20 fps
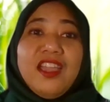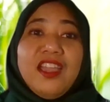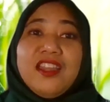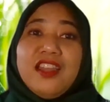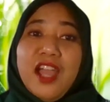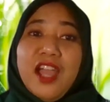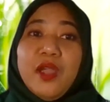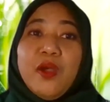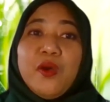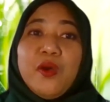
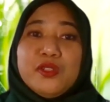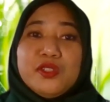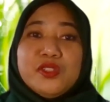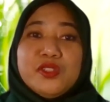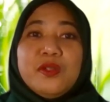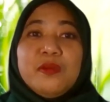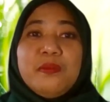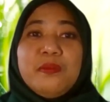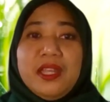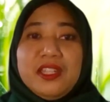And I
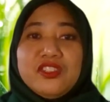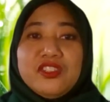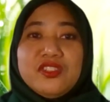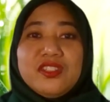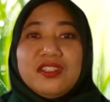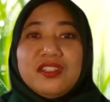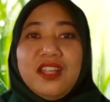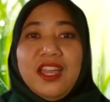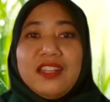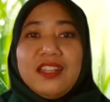also
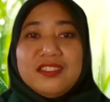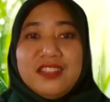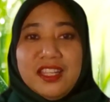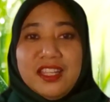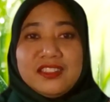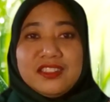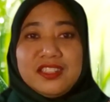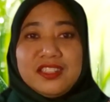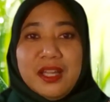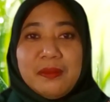mentioned at
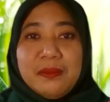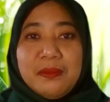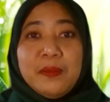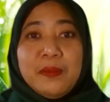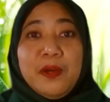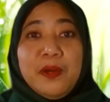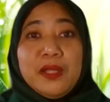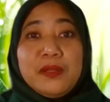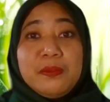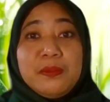that time
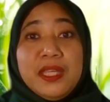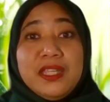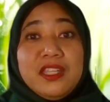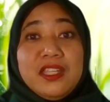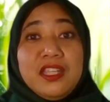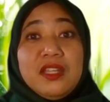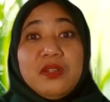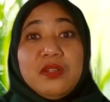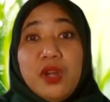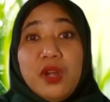about
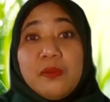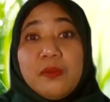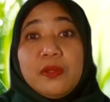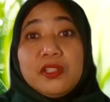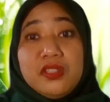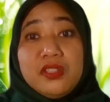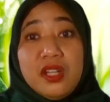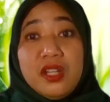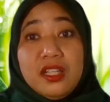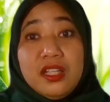making
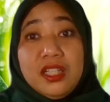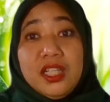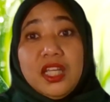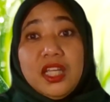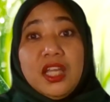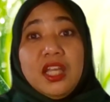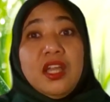Ramadan